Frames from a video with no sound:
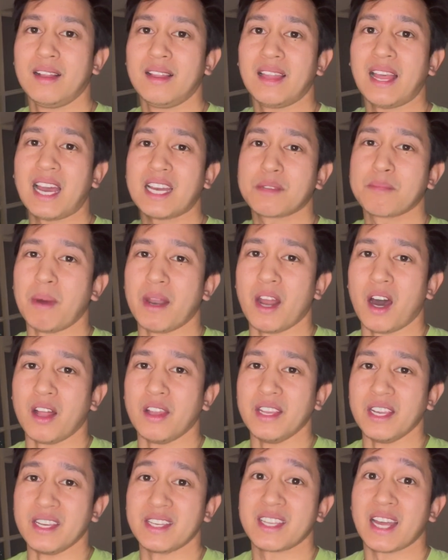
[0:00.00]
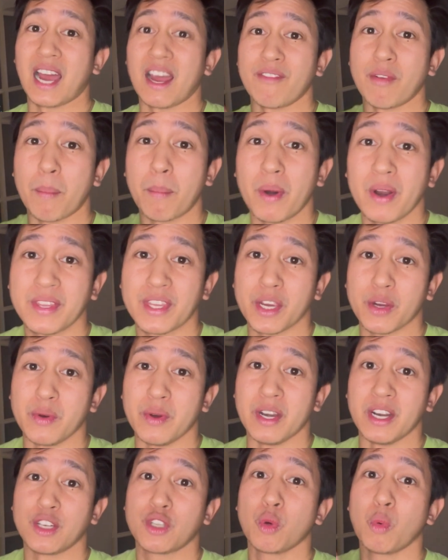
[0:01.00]
Last but not least, I have a birthday
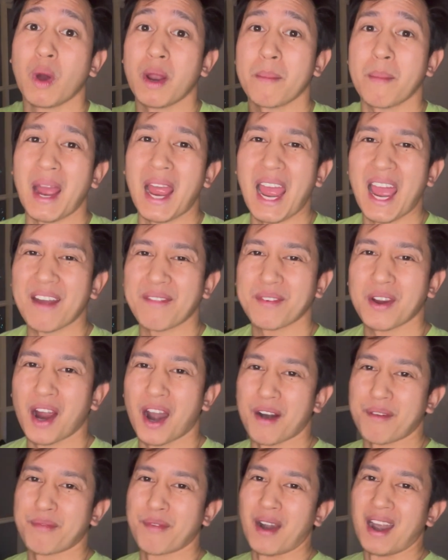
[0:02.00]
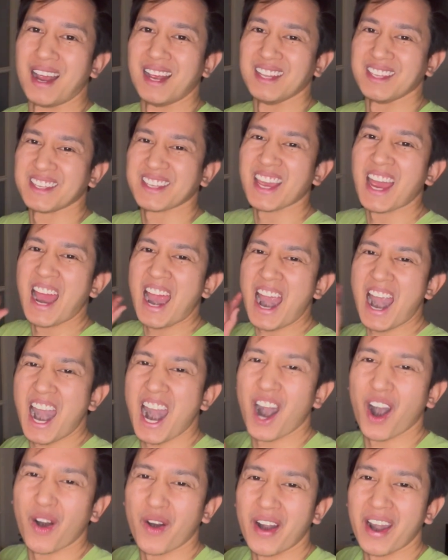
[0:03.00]
greeting to one of my FCAR friends,
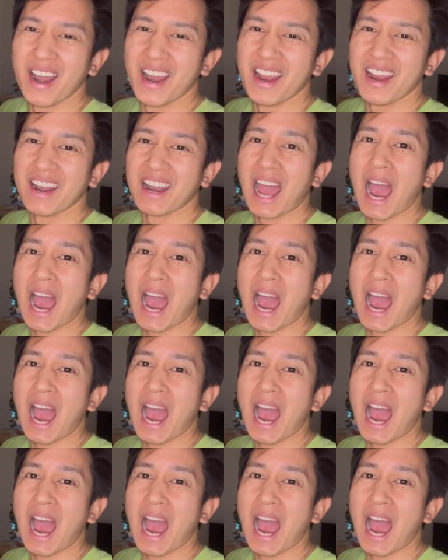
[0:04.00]
Aaron.